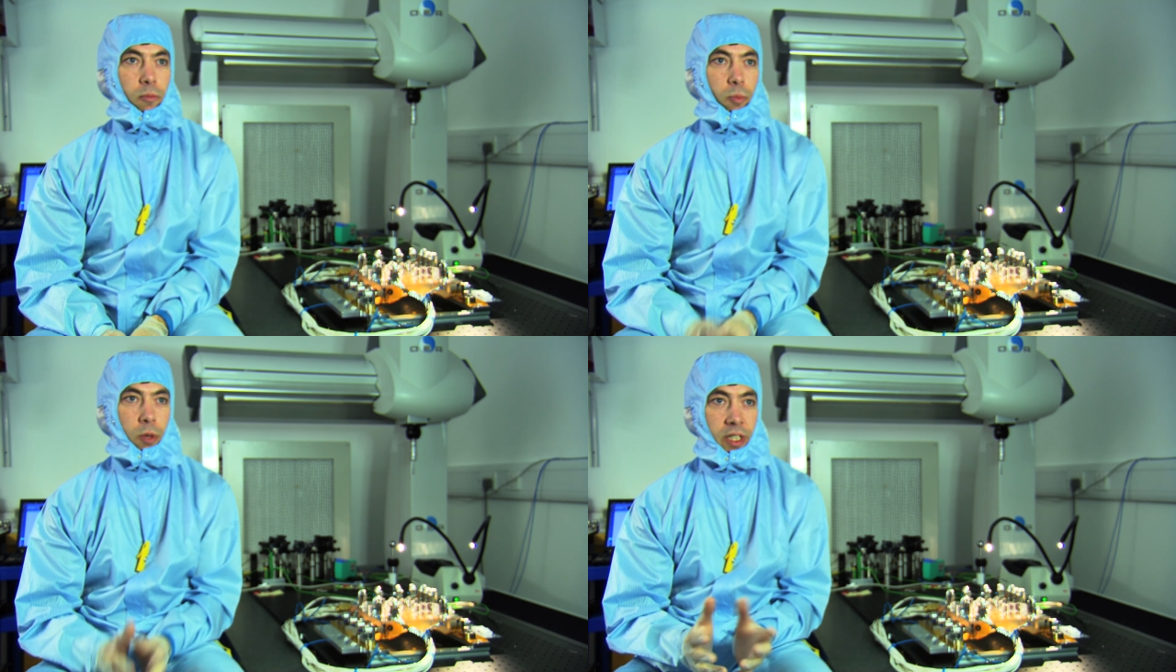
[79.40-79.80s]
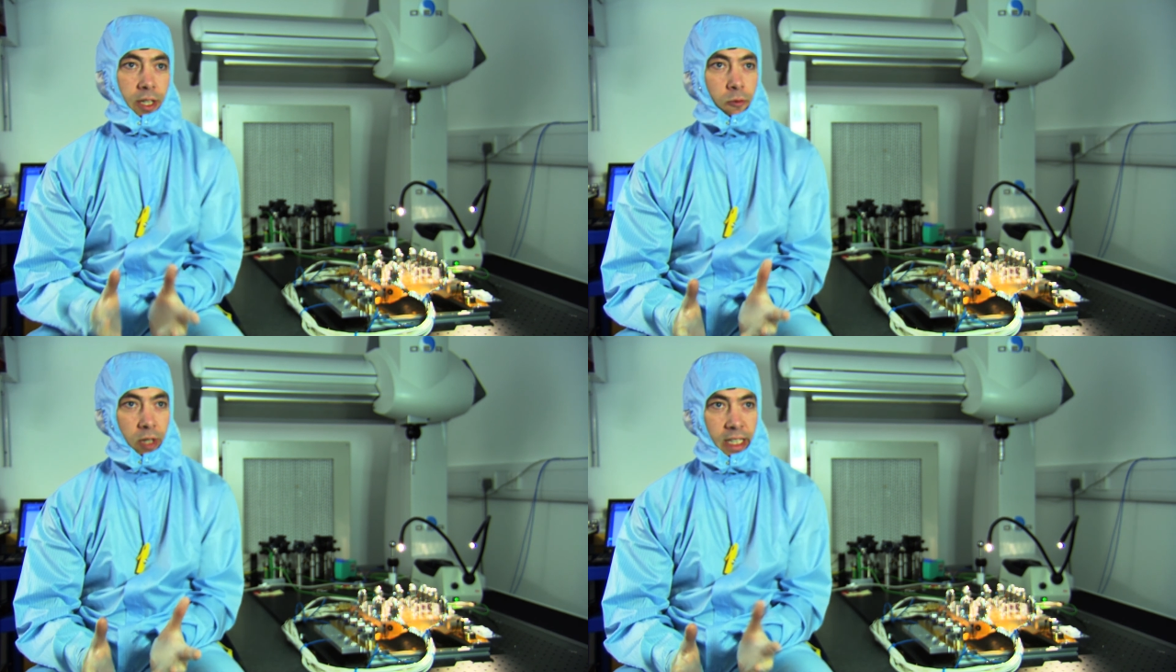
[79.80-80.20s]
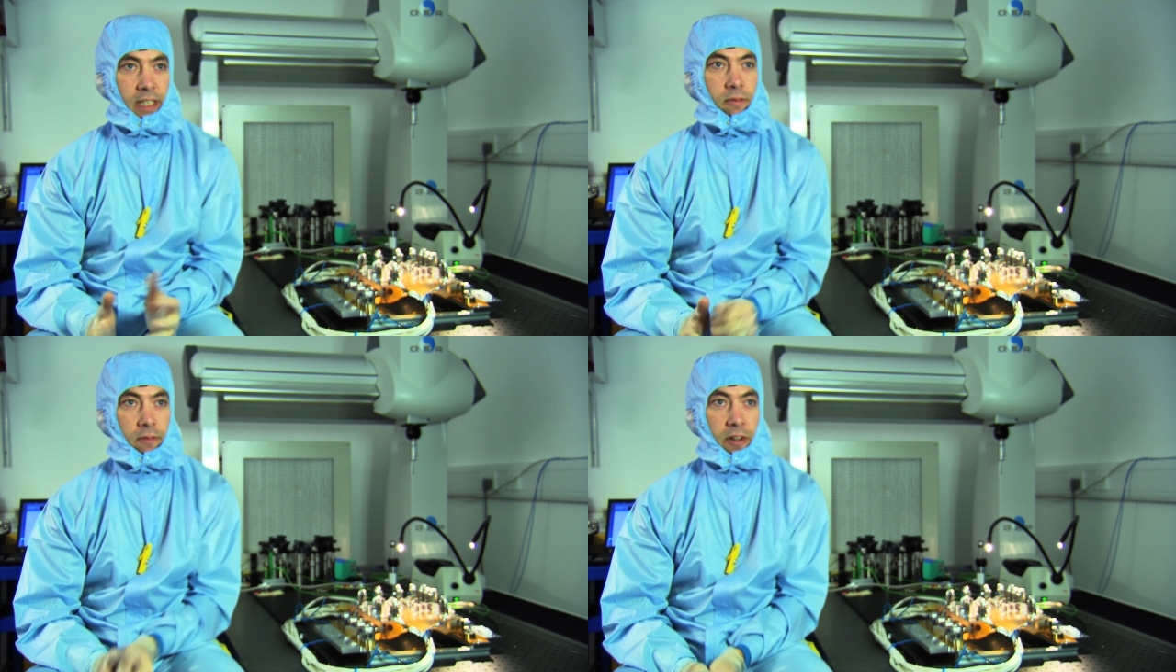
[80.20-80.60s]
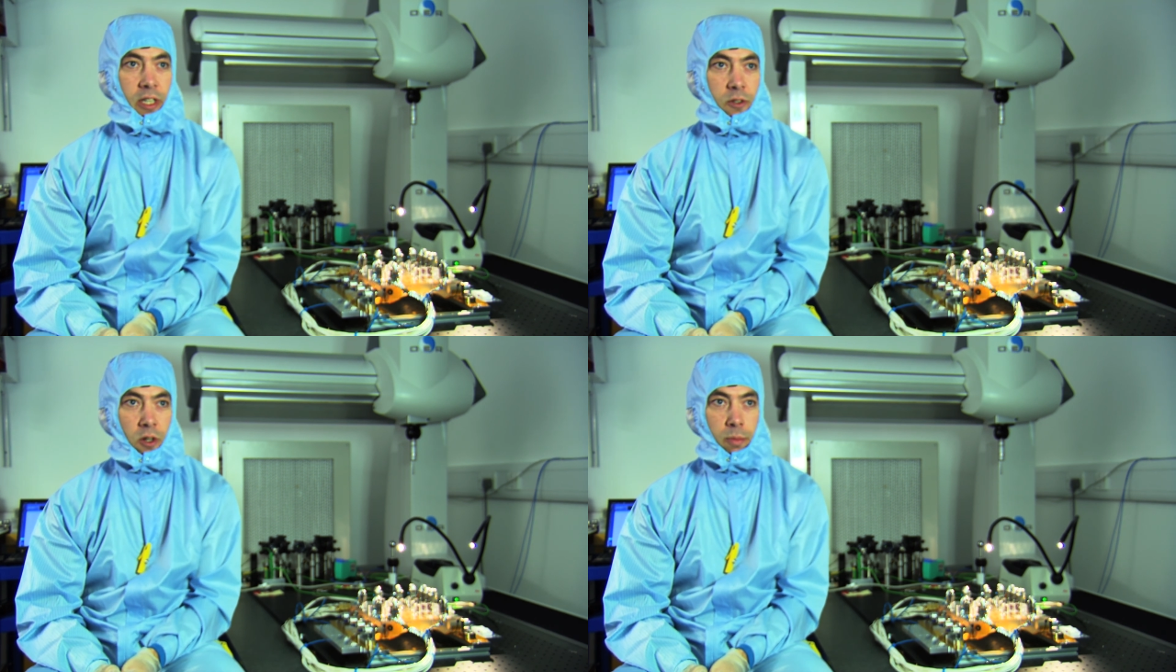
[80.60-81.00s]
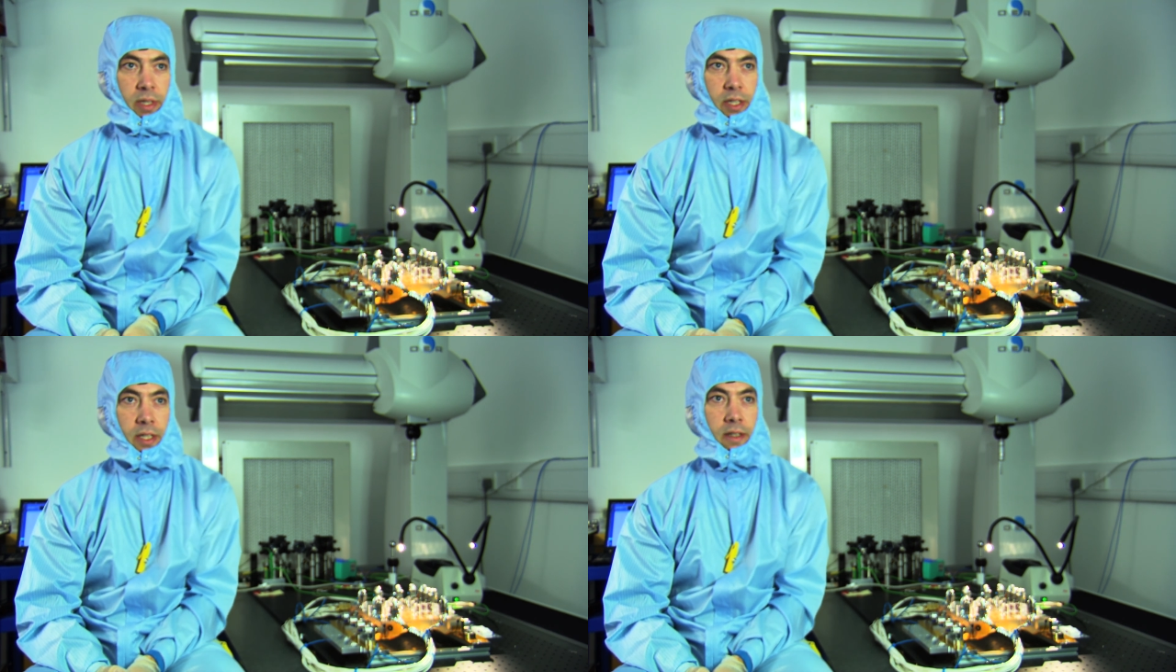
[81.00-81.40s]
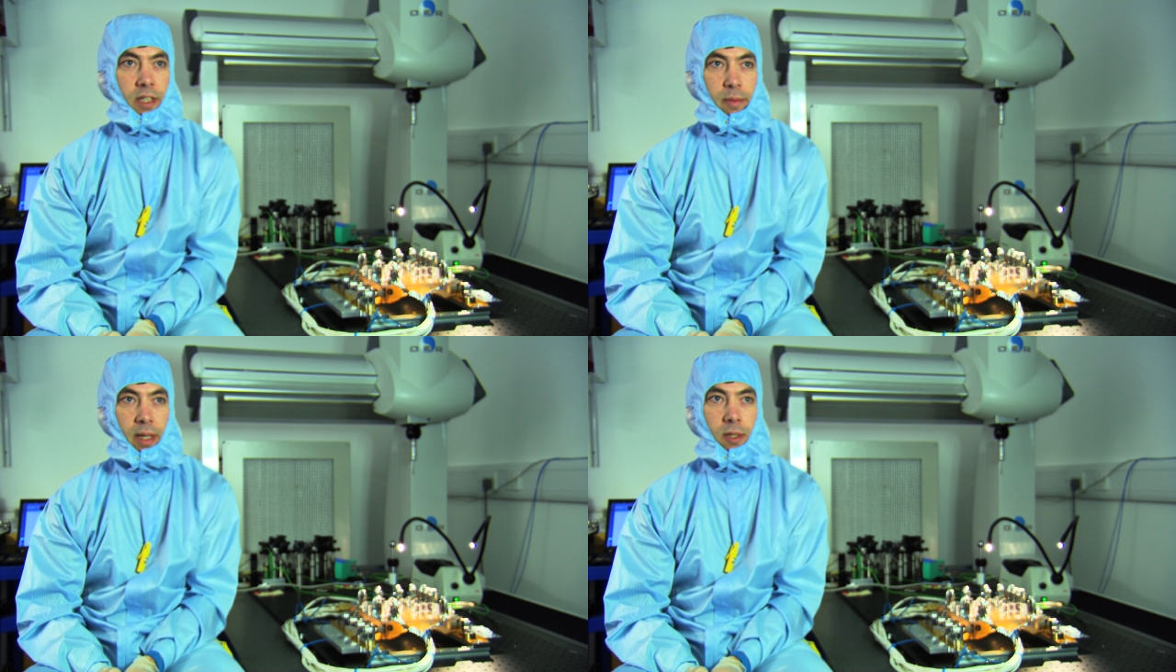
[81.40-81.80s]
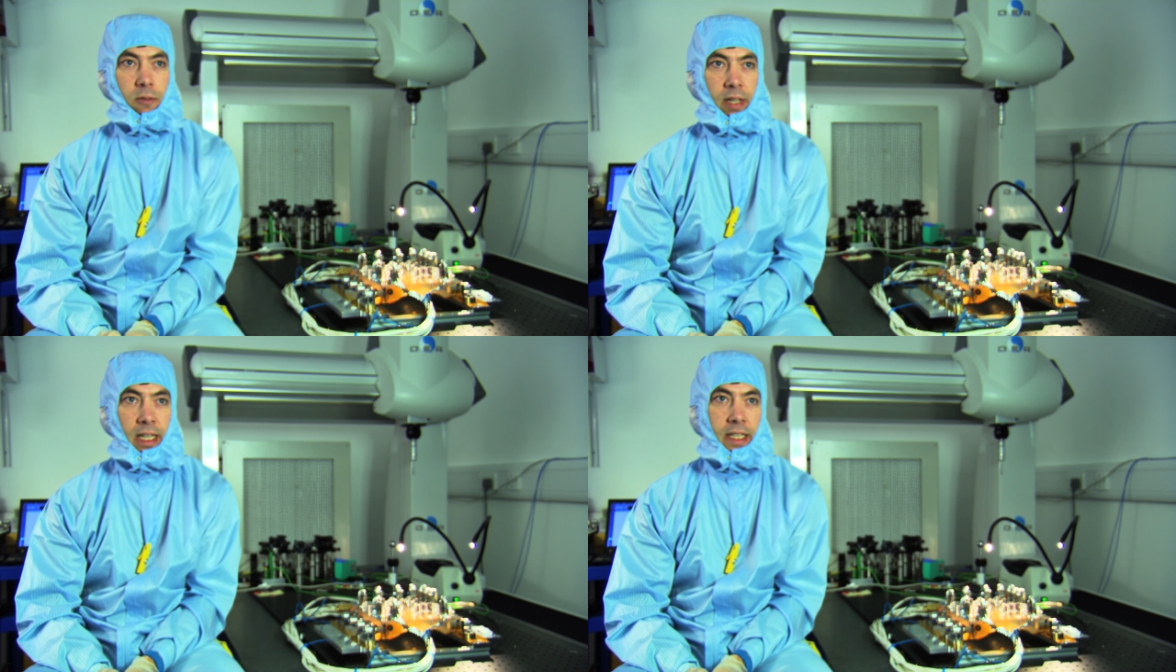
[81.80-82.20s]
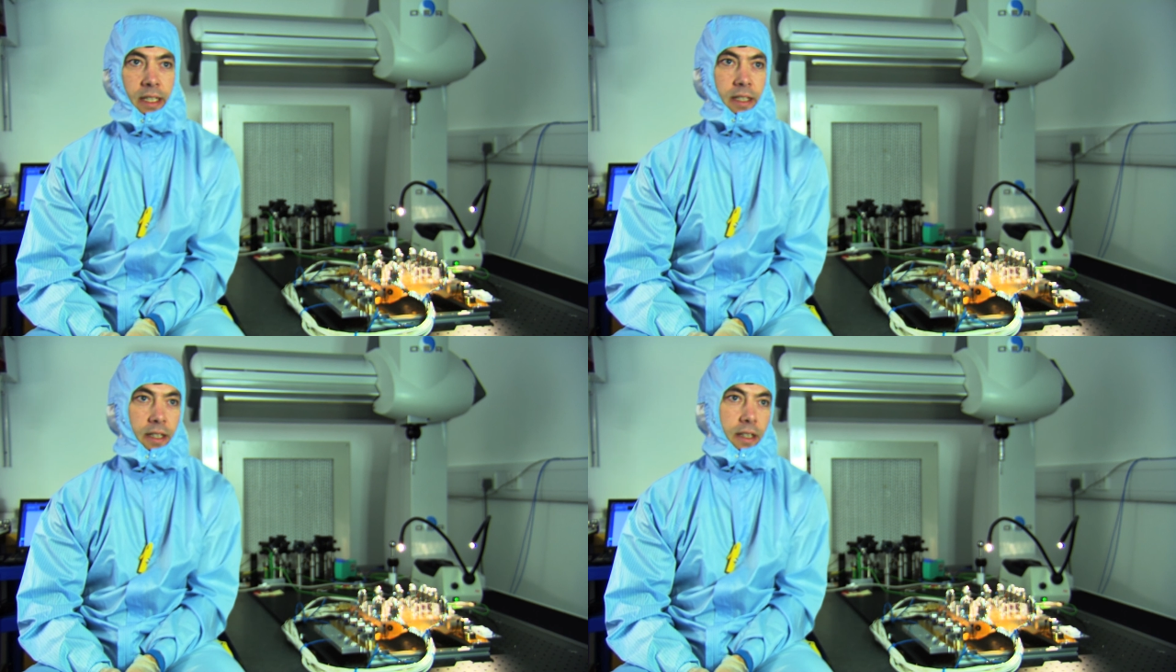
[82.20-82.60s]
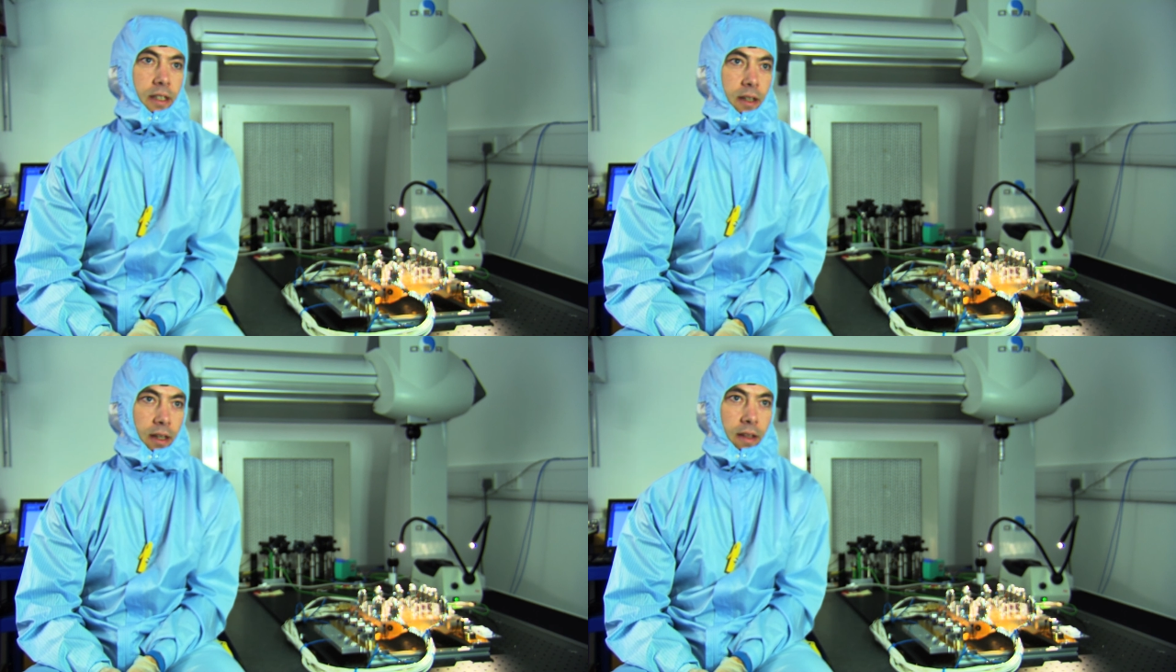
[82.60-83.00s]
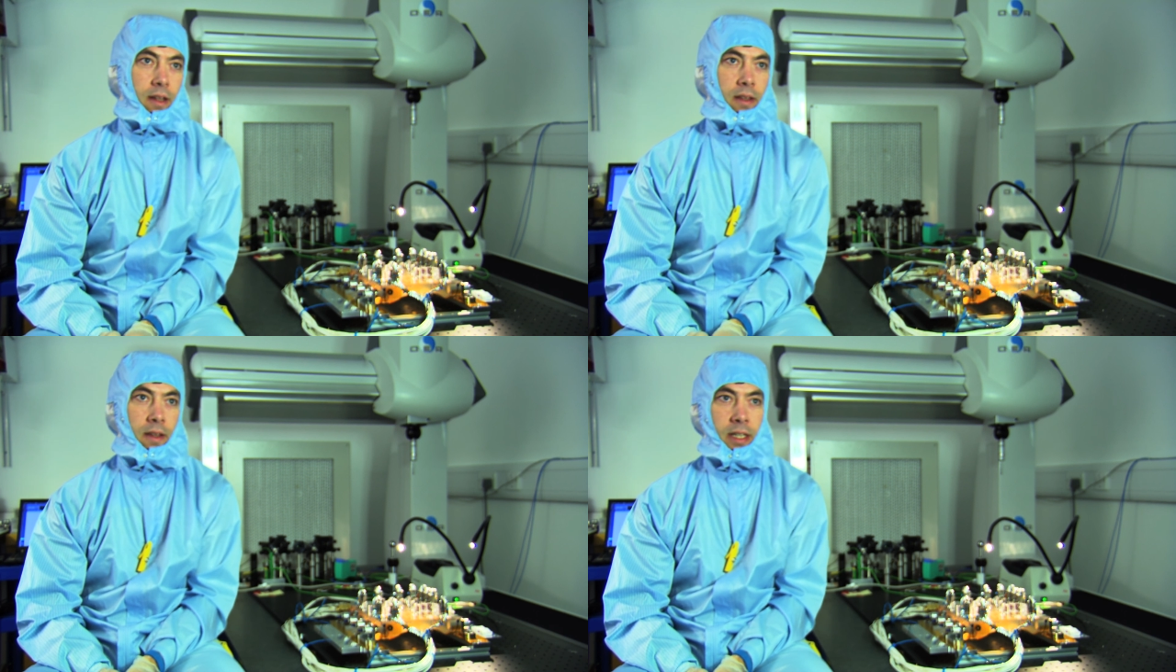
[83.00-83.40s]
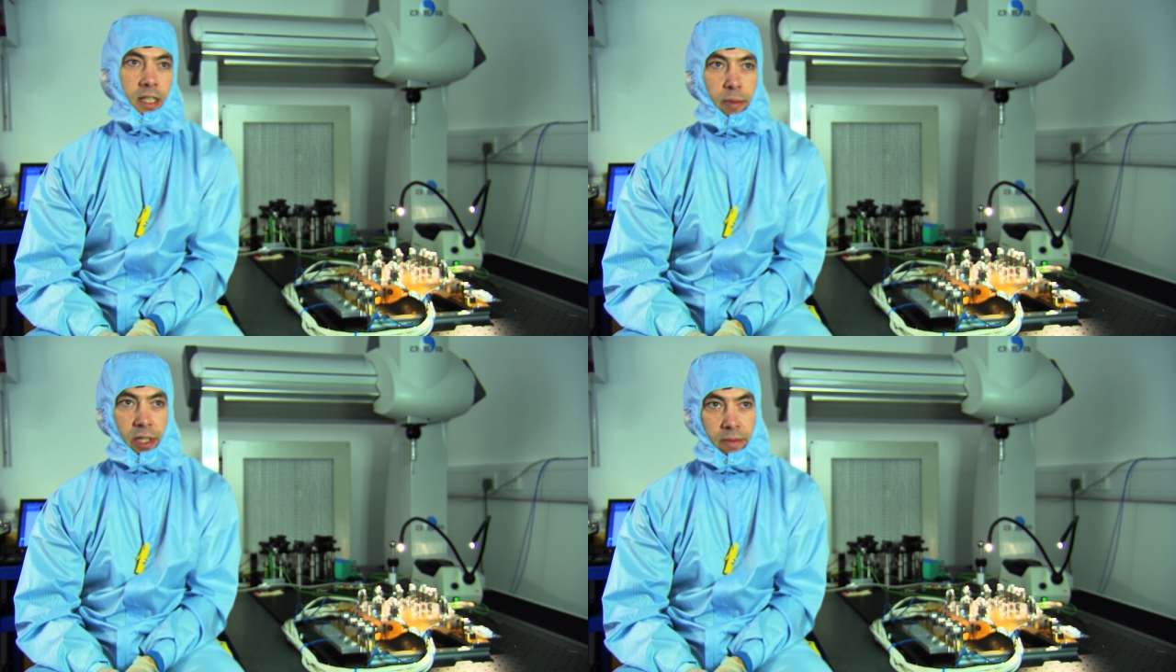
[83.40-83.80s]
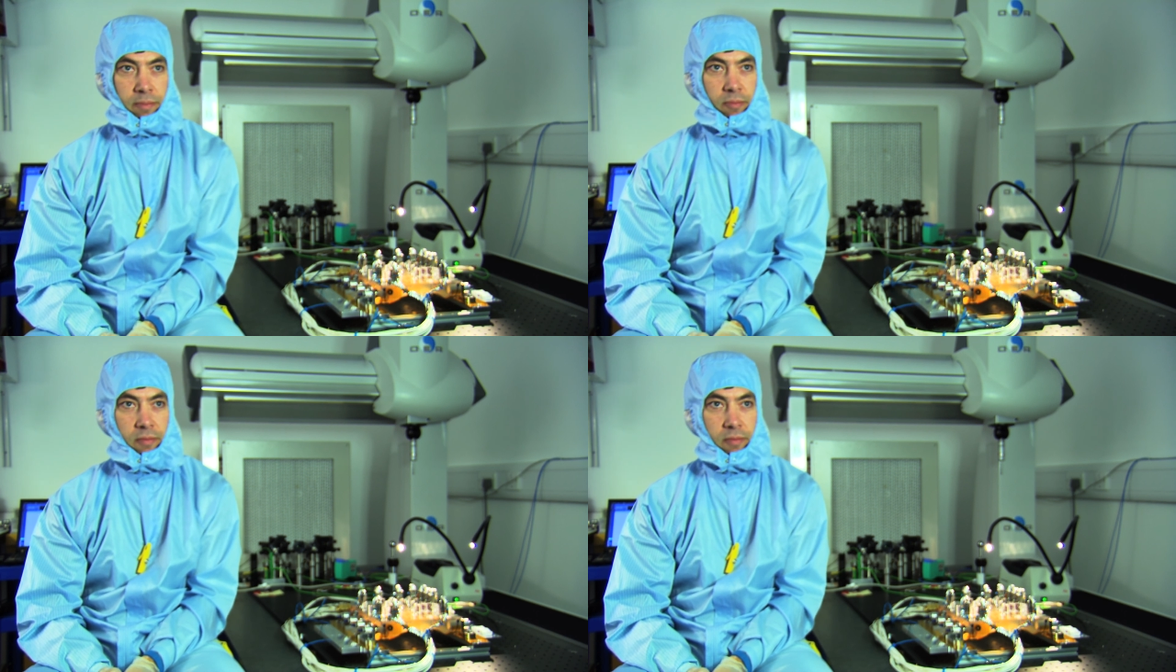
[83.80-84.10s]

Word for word: put us in a really very strong position to be able to realise uh, the LISA mission.